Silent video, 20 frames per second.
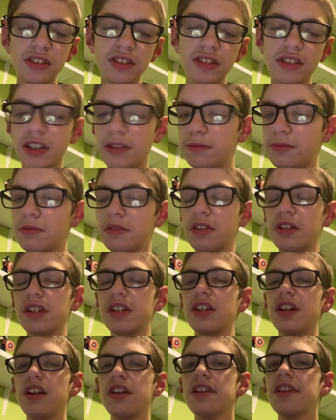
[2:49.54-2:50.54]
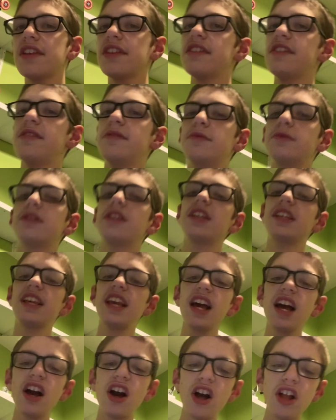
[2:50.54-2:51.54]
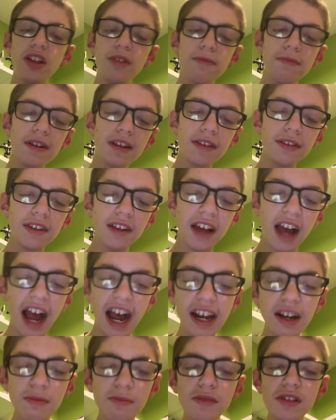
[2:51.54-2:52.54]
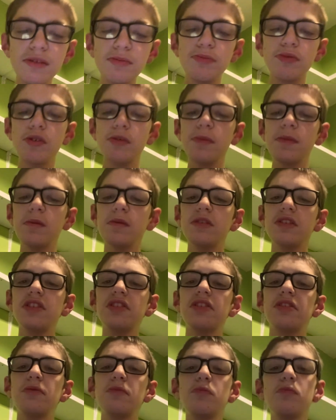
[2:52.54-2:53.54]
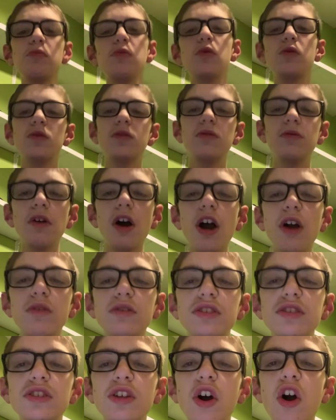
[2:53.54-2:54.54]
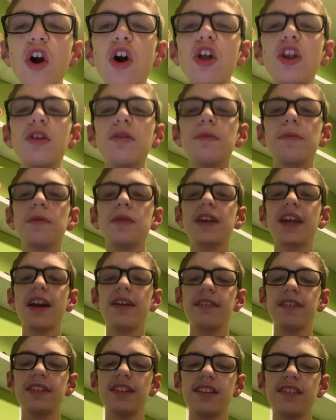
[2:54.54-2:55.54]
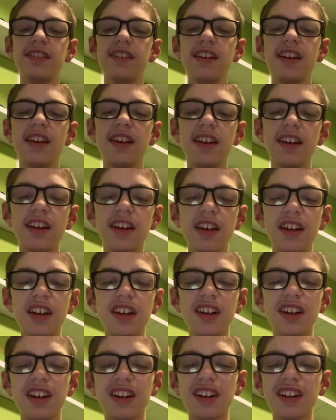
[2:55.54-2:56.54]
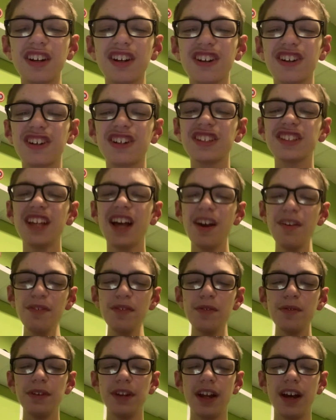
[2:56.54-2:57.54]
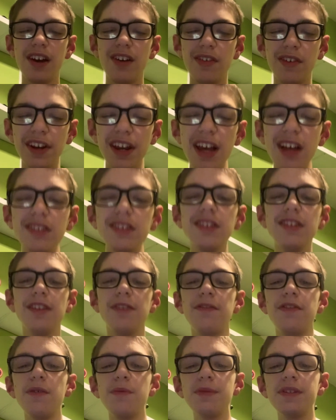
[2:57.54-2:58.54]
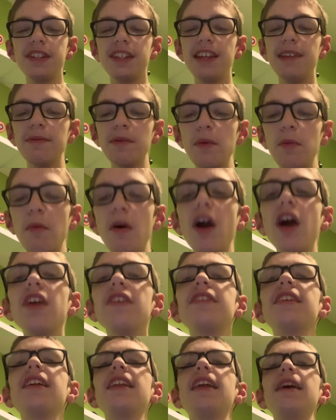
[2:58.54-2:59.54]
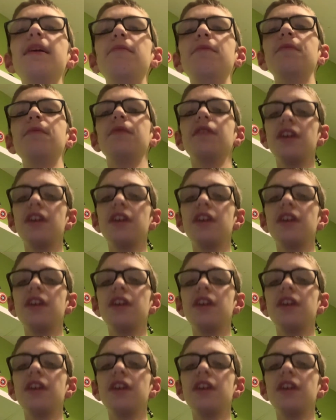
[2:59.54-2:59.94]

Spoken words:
I'll admit, Adam is probably one of the most tolerable characters. Because everyone else in the film is even worse than him.